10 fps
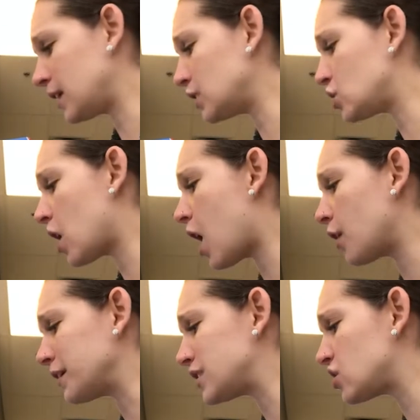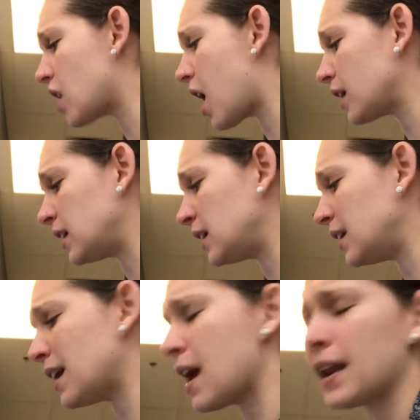guitar is
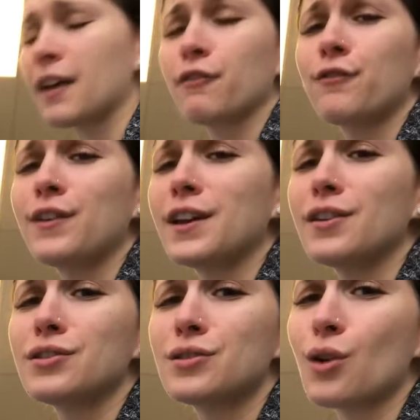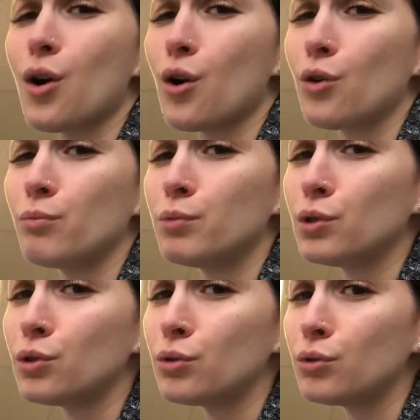soggy and I feel so
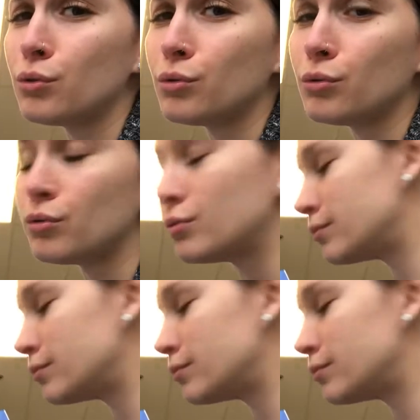blue.